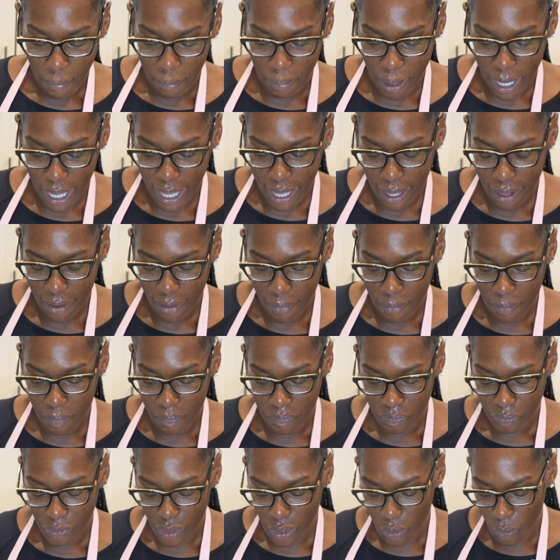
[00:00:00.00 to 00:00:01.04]
but
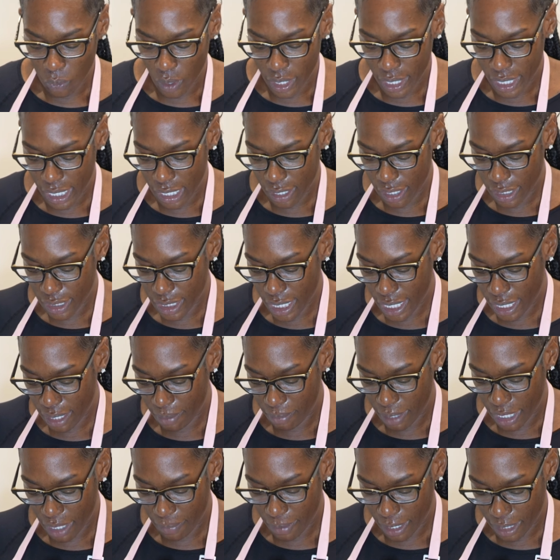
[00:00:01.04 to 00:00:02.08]
what irritated
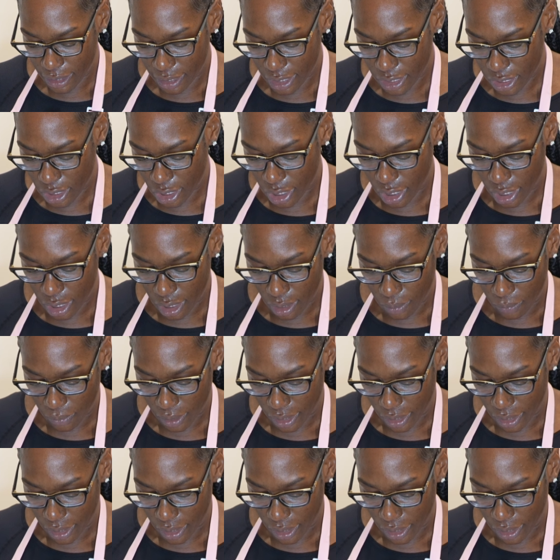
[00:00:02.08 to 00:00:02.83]
me about this girl